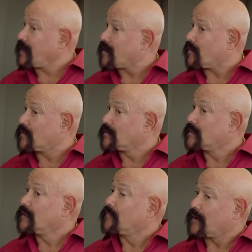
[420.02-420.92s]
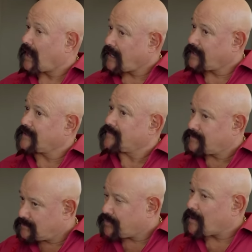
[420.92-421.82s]
now, but I
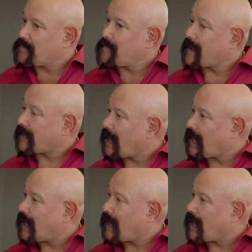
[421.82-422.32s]
can probably make